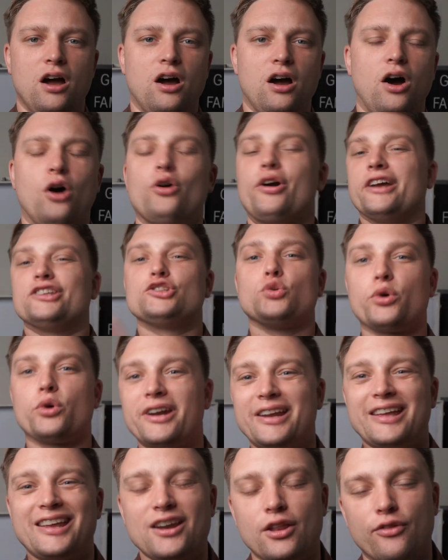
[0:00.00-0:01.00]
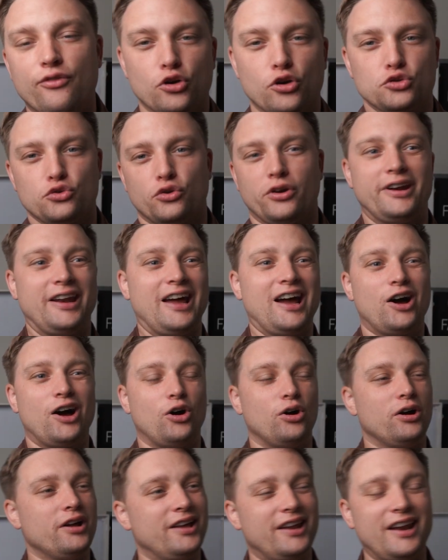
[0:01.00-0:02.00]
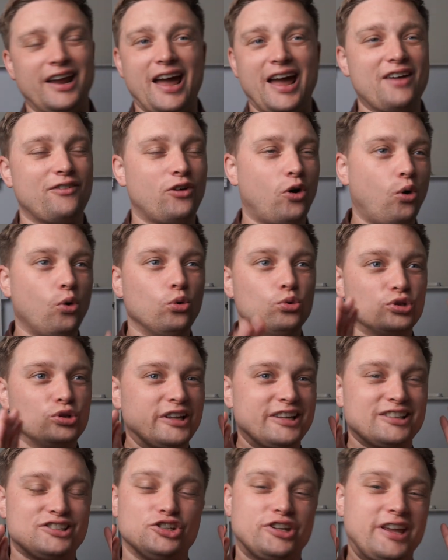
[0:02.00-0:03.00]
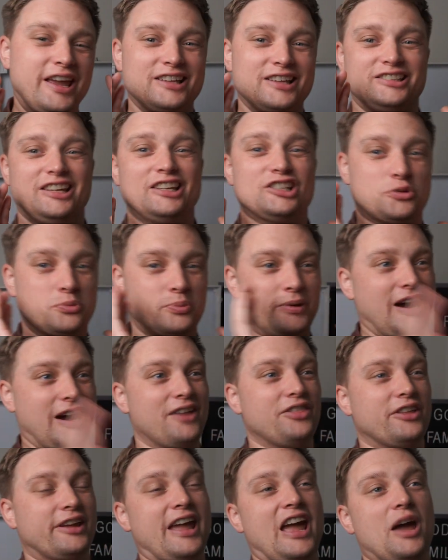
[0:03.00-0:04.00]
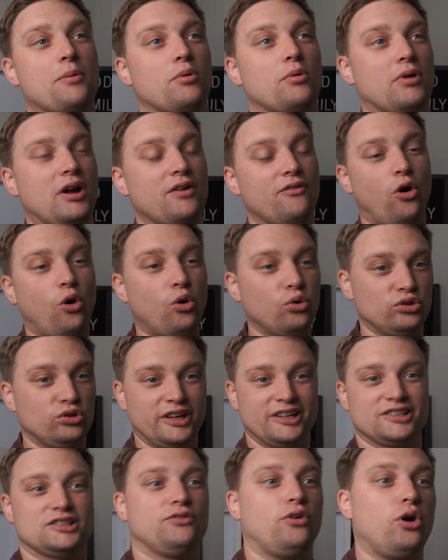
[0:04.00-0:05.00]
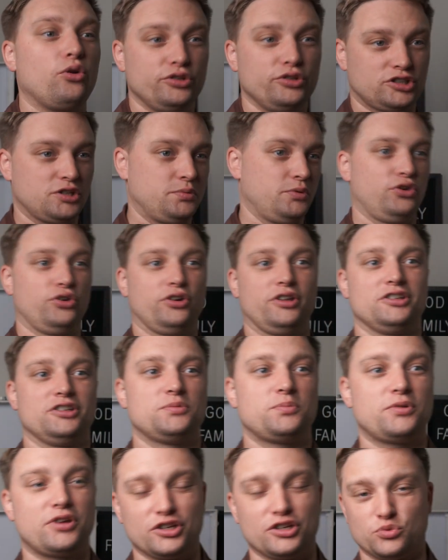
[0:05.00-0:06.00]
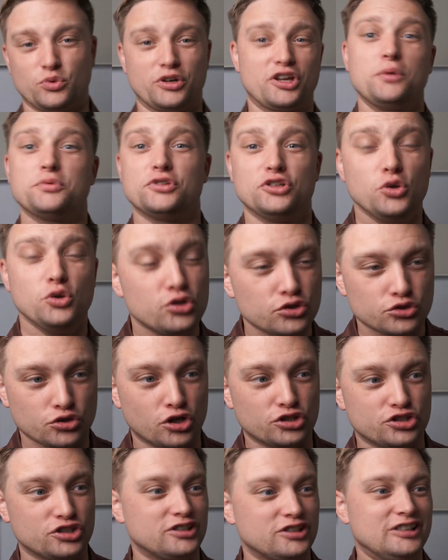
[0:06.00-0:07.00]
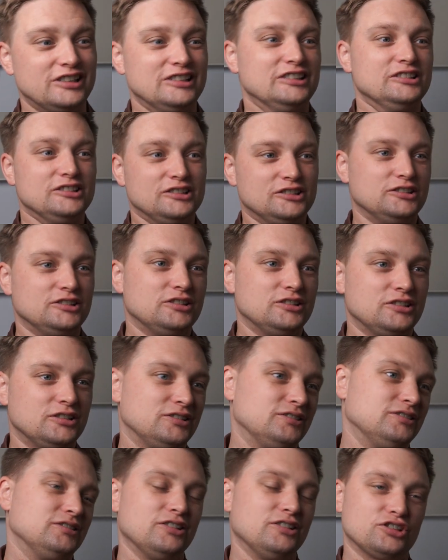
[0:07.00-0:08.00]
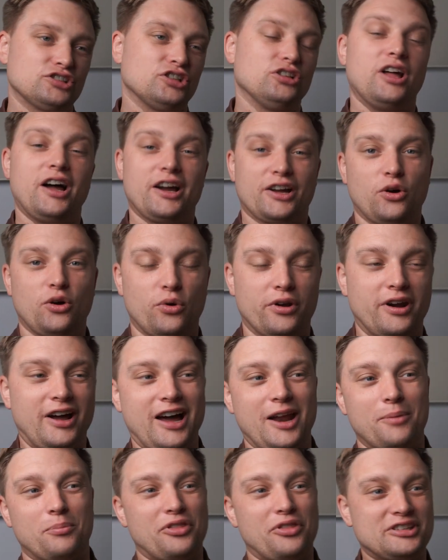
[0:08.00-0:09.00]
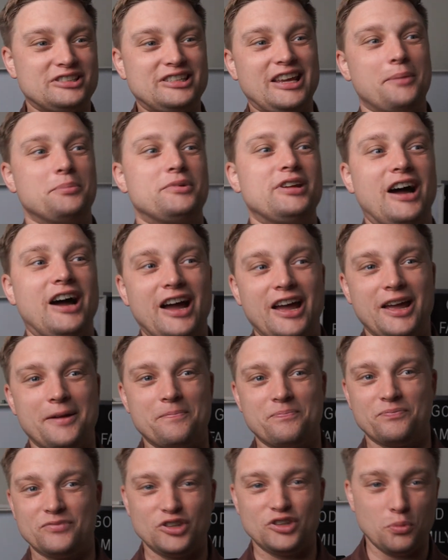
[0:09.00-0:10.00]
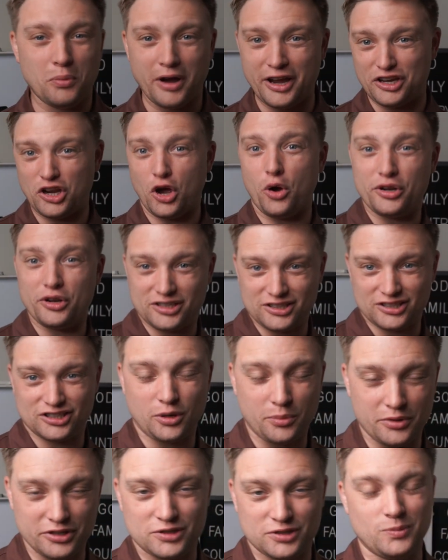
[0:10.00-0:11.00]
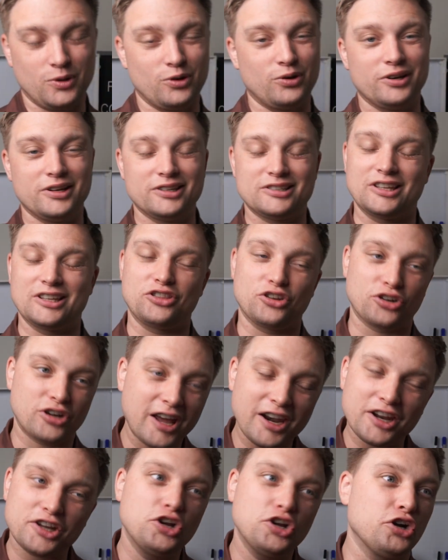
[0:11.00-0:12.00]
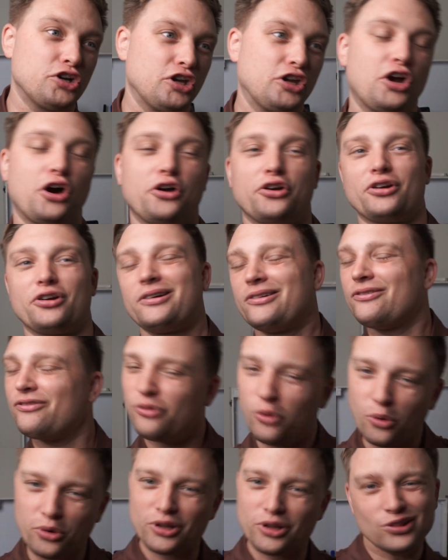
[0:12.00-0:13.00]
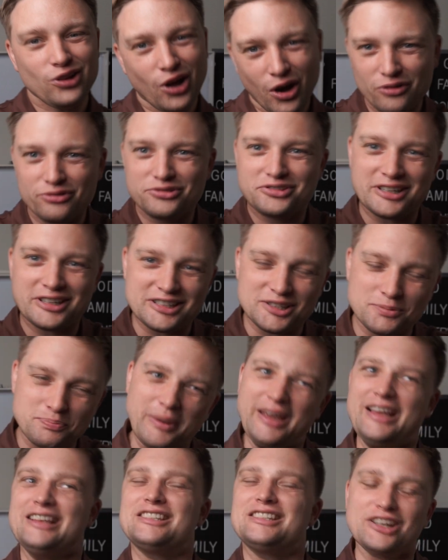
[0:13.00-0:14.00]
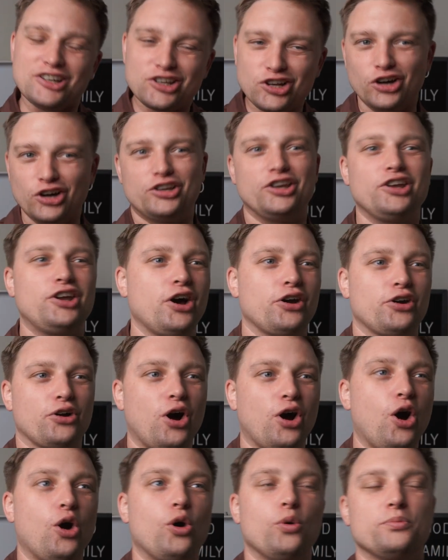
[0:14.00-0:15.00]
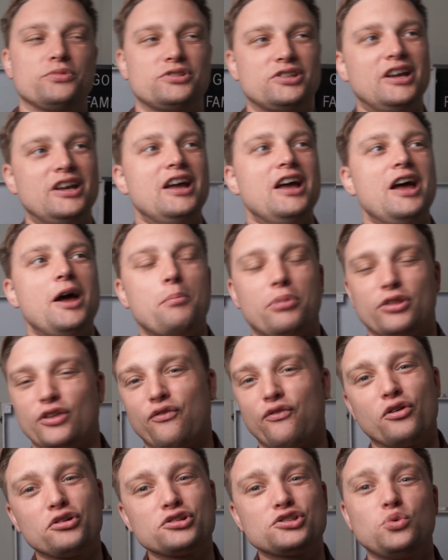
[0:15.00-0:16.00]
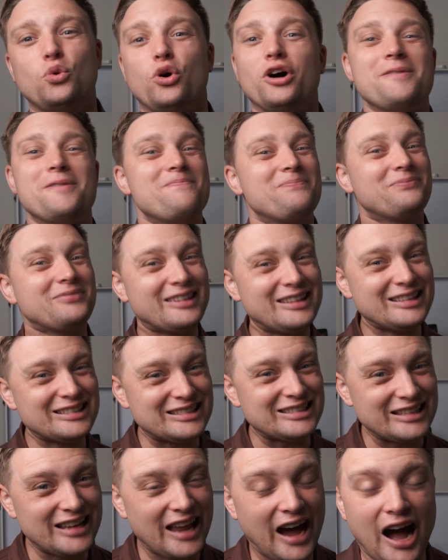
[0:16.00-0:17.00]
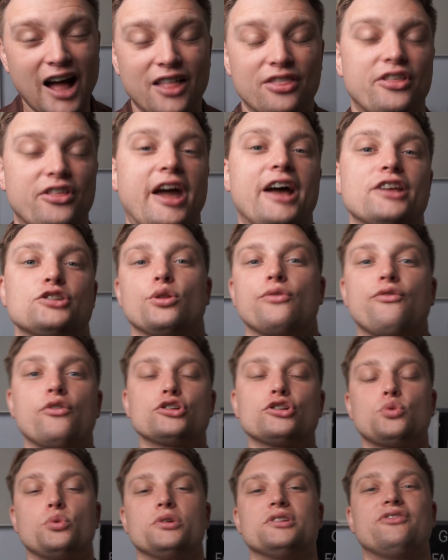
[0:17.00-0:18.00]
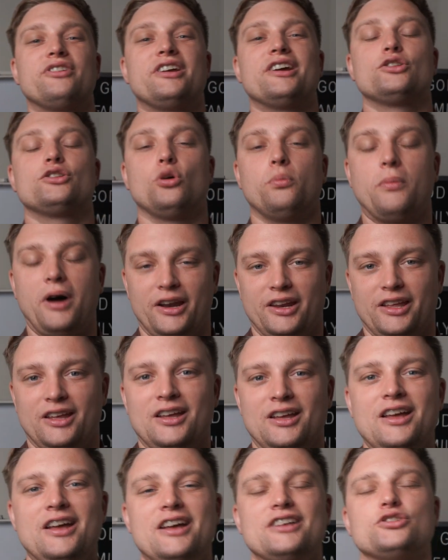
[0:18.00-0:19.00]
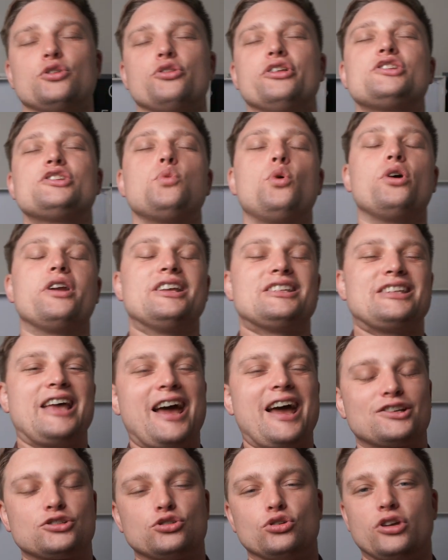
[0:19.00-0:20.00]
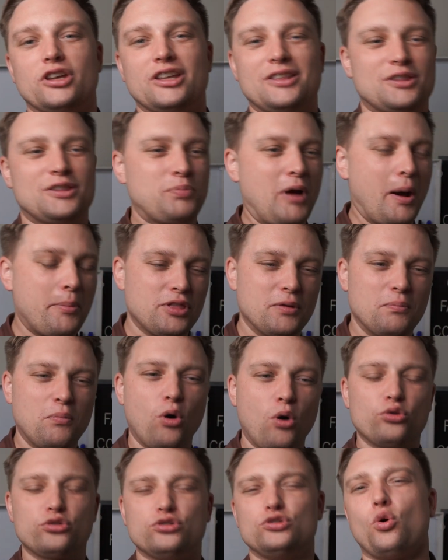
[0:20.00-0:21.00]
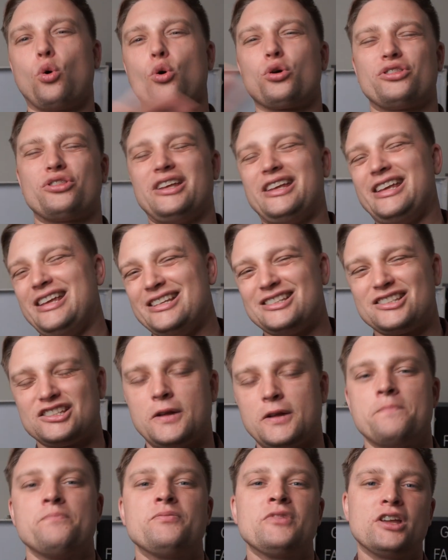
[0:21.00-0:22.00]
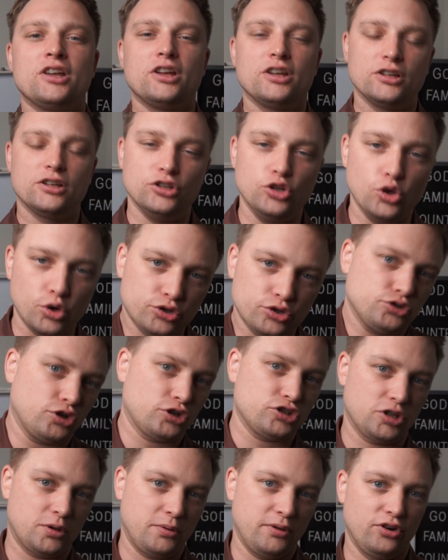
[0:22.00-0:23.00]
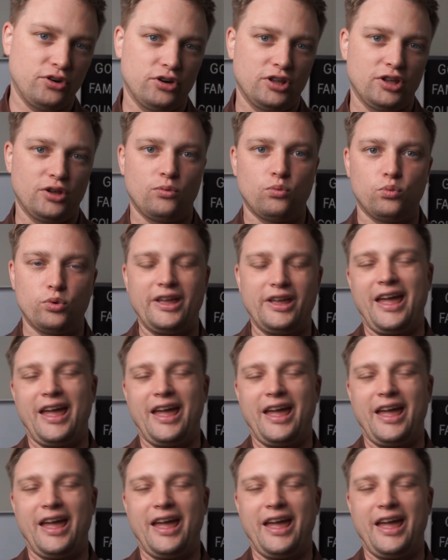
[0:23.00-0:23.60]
Okay, so we're gonna get into the first one right now, and I have a whole list. You can't see this behind the camera, but I have a whole list of all these communities because when it comes to new construction, there's a lot going on, but at the same time, you might notice in some of these communities that they're kind of cookie cutter. And Florida loves its basic cookie cutter homes, but the first one is not that. So the first one is Villa Domani. So this one is actually probably the most northeast new construction community we